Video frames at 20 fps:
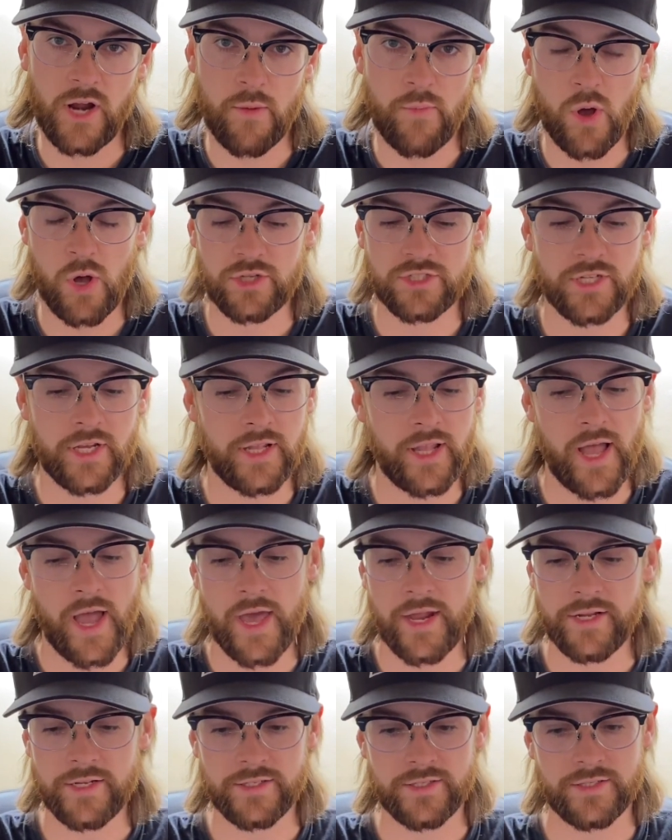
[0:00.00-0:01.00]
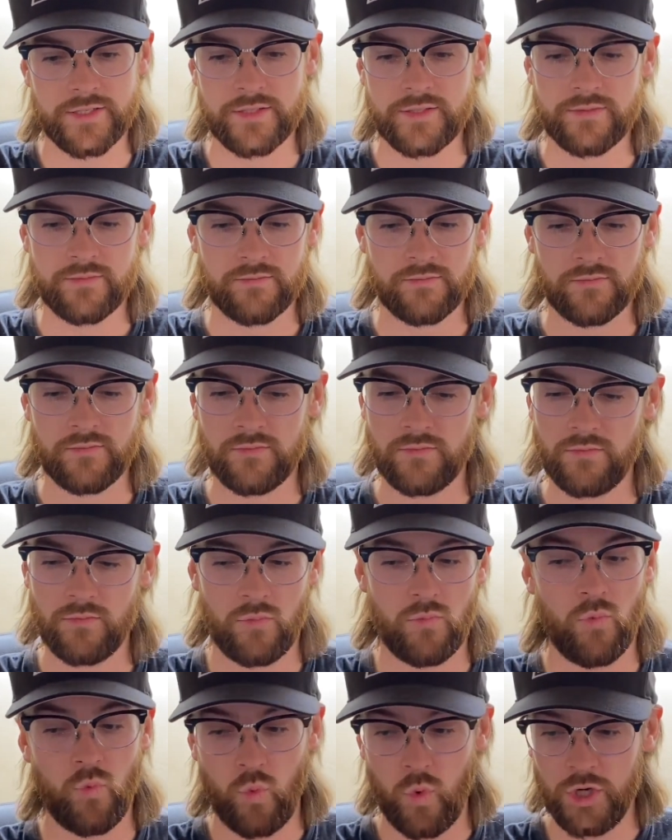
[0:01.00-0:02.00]
I post online is
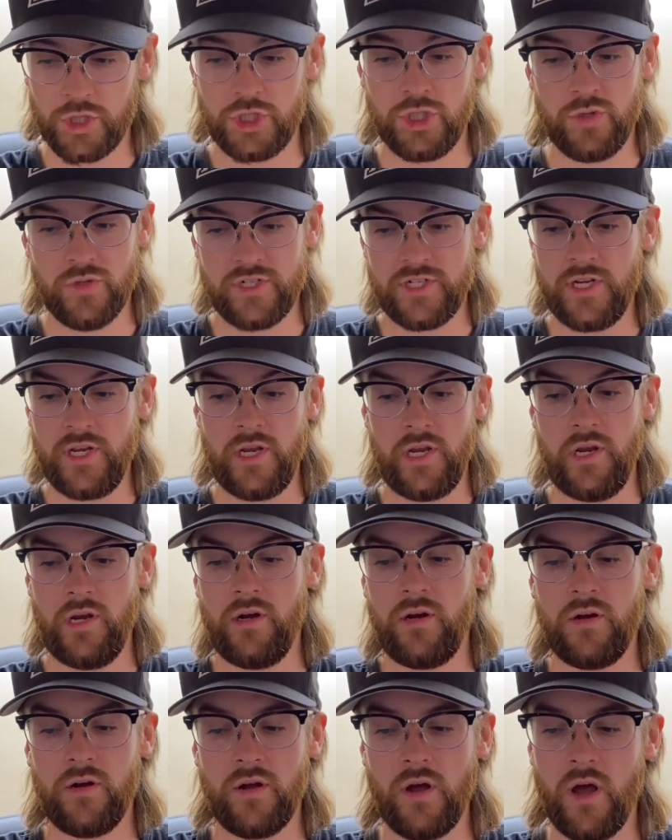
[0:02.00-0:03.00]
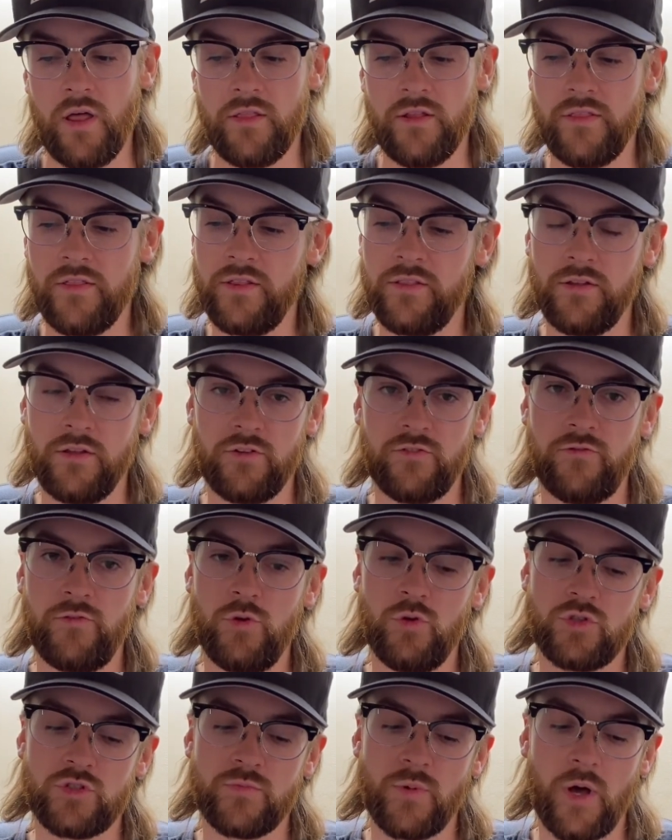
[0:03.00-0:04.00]
what you see here, other than the
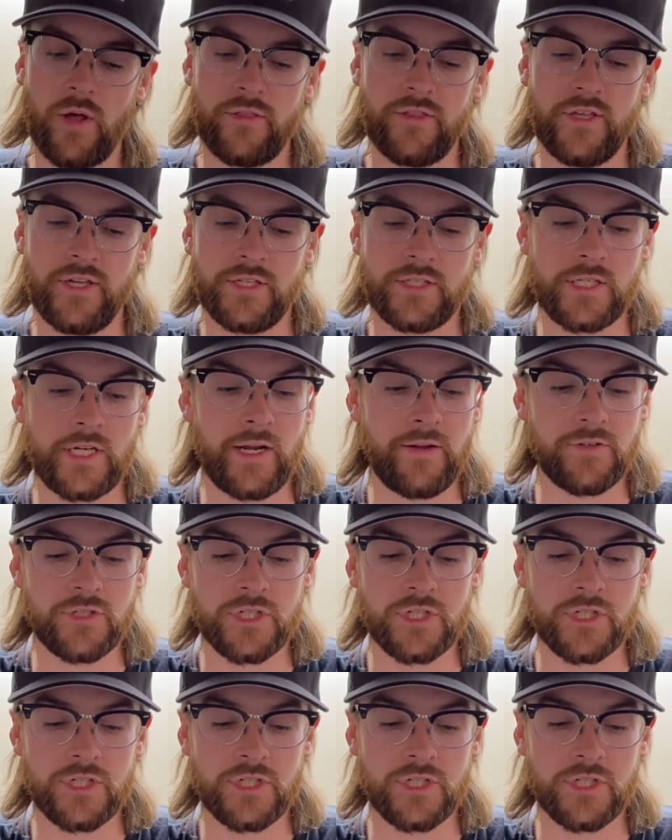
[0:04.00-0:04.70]
few small things that I've